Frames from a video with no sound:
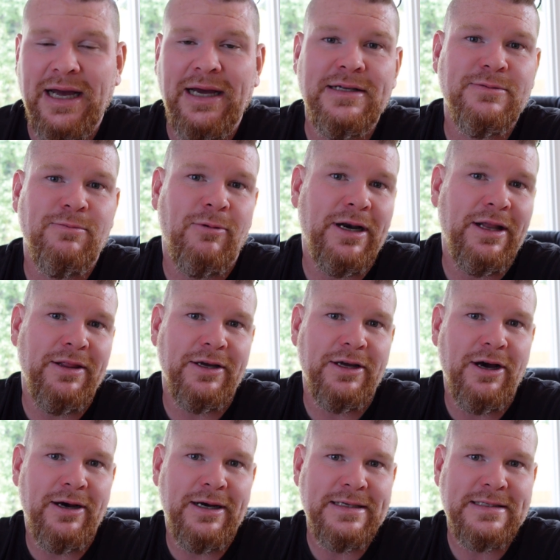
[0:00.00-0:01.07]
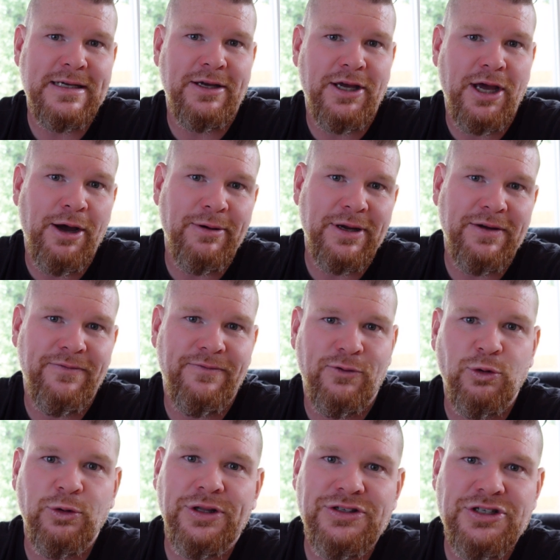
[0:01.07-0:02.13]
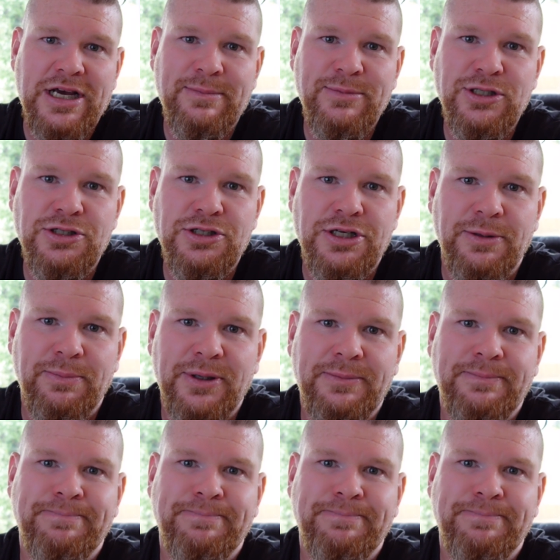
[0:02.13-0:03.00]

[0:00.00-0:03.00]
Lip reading: as one of the guys going for the championship.